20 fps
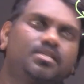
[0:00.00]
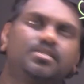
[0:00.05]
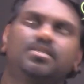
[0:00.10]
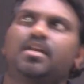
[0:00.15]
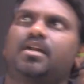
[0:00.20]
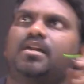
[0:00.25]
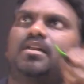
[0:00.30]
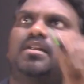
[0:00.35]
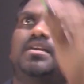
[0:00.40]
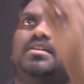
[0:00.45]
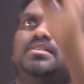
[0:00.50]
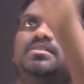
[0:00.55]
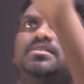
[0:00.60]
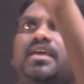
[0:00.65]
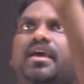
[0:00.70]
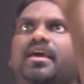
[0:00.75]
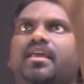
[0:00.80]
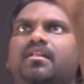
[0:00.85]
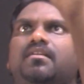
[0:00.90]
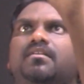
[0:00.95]
Isn't it?
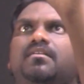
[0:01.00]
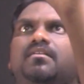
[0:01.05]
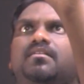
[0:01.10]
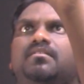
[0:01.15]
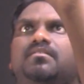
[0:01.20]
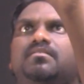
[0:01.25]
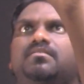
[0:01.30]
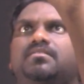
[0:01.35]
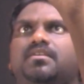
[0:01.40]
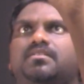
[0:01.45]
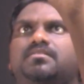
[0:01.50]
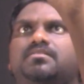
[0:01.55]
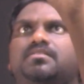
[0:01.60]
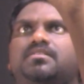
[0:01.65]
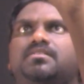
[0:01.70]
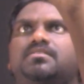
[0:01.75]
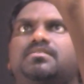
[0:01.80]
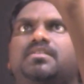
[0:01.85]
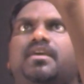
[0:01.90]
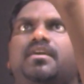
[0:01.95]
Is there? Yes,
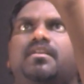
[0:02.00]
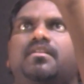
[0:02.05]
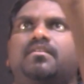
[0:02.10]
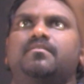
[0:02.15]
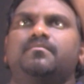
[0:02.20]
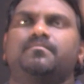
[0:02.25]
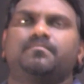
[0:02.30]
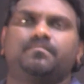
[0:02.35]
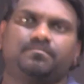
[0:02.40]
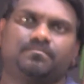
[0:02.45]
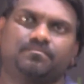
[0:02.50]
it is there.